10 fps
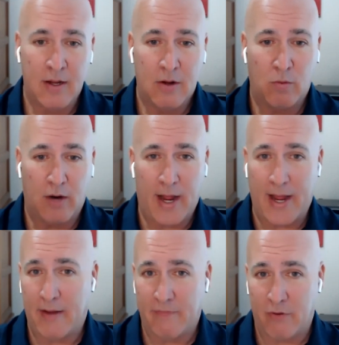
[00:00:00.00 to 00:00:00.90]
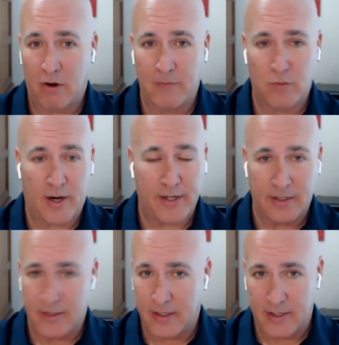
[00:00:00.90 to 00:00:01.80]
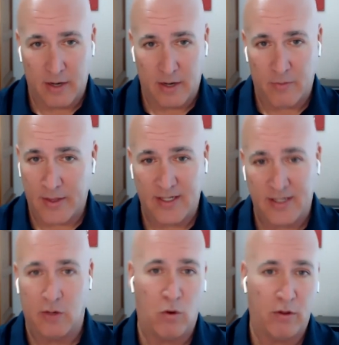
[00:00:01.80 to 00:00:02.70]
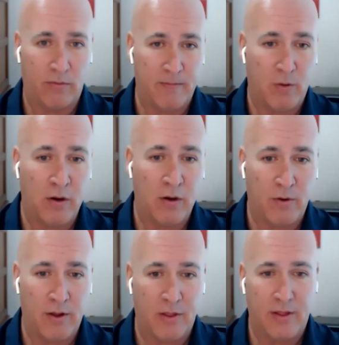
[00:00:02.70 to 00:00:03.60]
where I had firms where I just said, you know what, this isn't worth me working with.